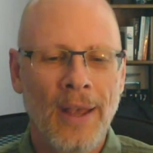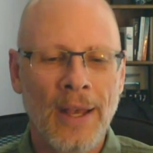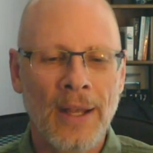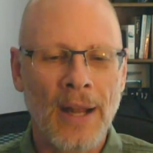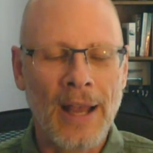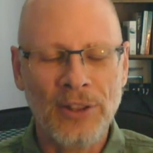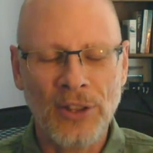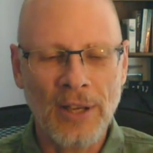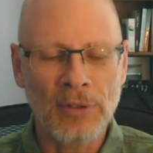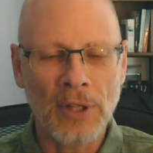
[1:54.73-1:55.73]
And I
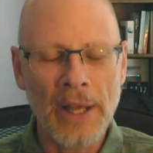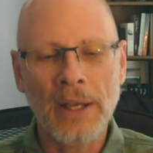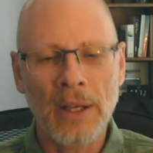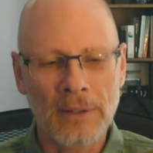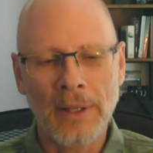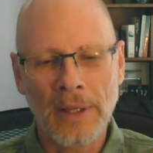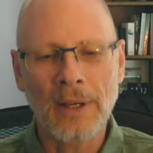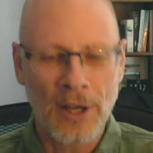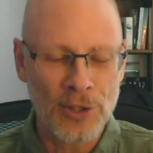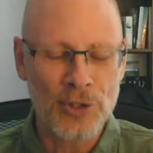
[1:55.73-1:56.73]
think of it like
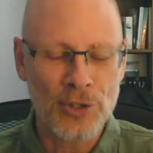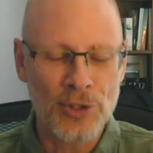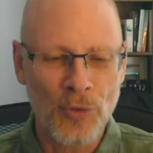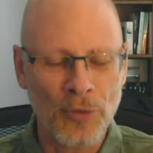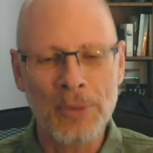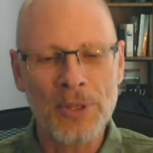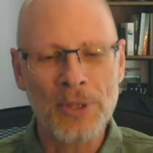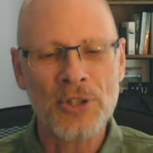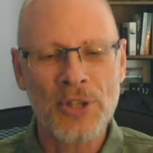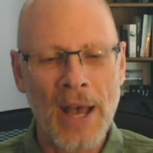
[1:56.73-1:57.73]
kudzu from the
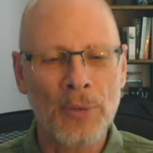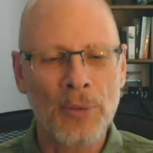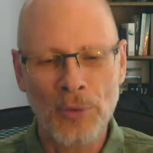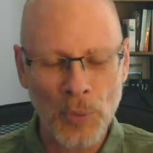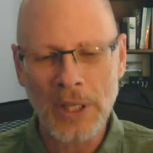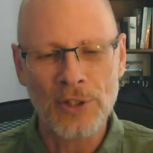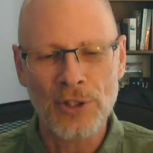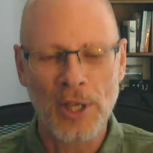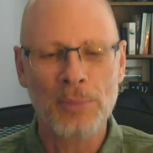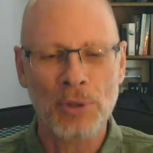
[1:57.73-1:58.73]
south, the weed that
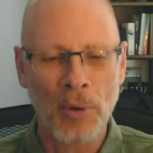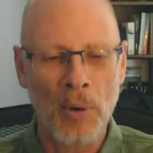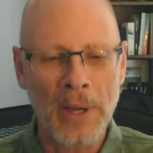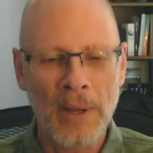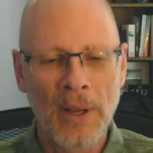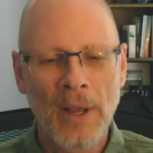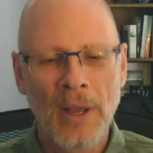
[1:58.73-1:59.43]
just keeps growing.